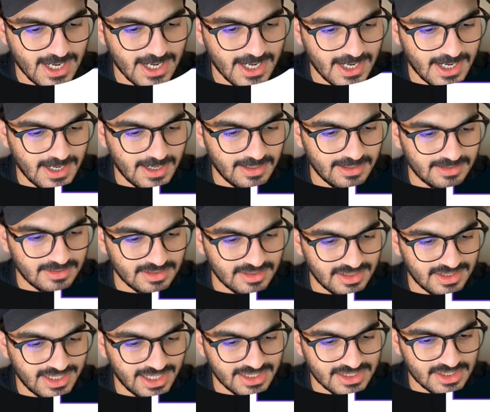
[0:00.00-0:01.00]
The
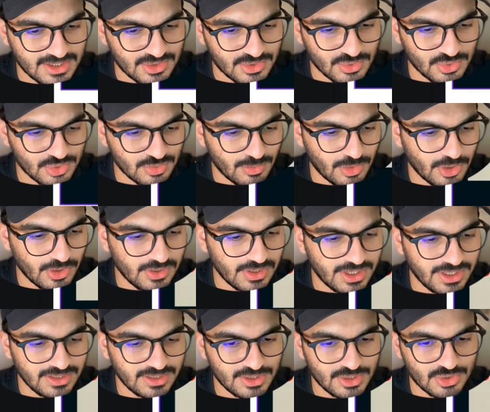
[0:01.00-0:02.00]
text is too small,
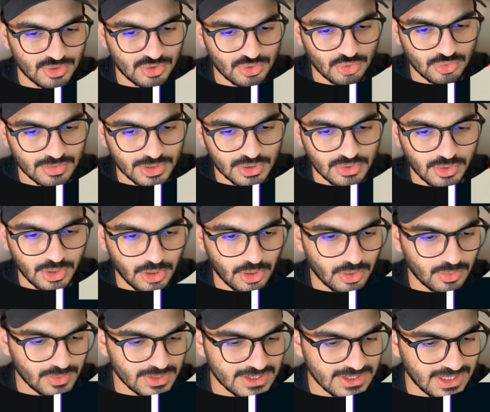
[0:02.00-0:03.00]
right? There's so much going
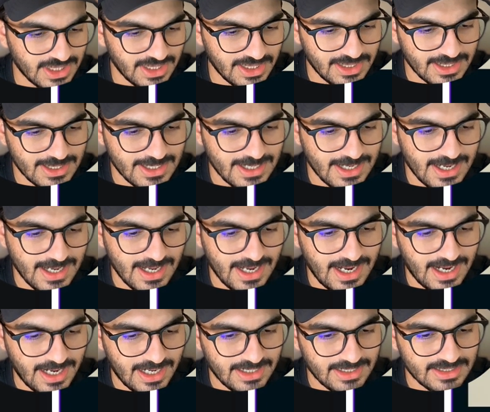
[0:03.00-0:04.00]
on once again,
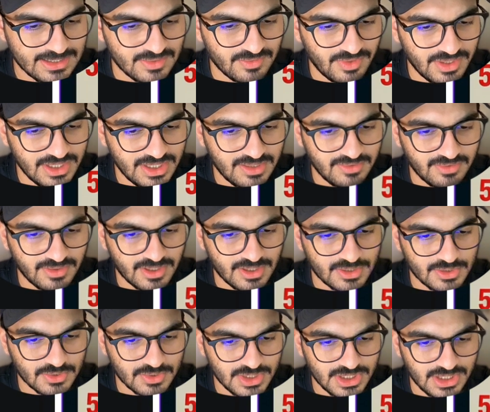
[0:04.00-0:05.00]
and it's very
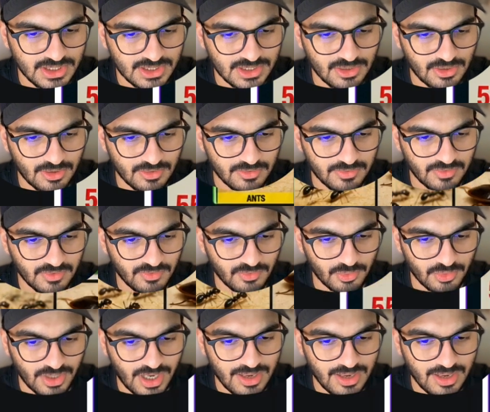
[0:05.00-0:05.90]
difficult to read it off the phone.